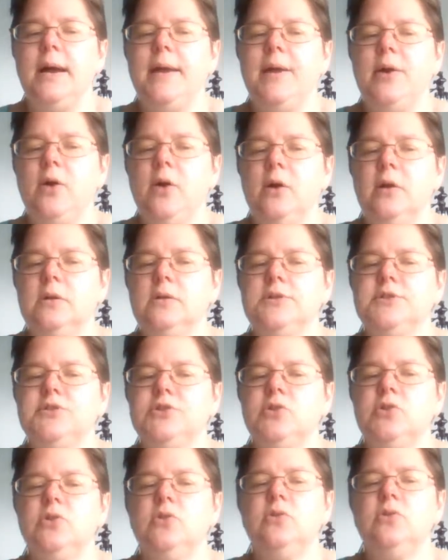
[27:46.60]

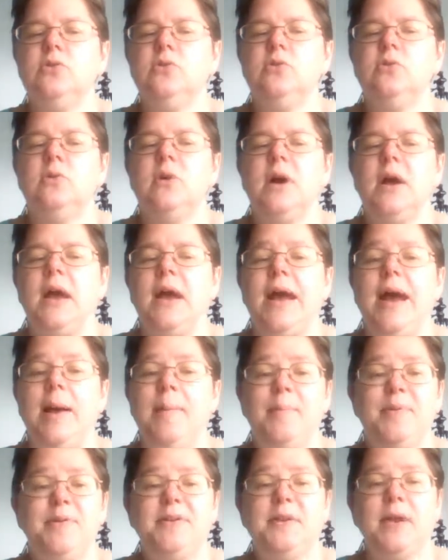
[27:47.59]
also
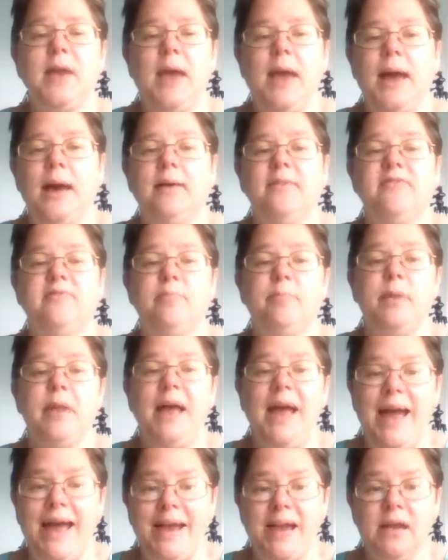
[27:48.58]
happen to have
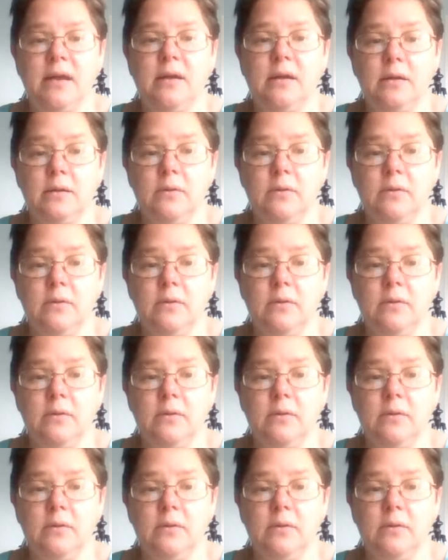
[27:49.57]
black.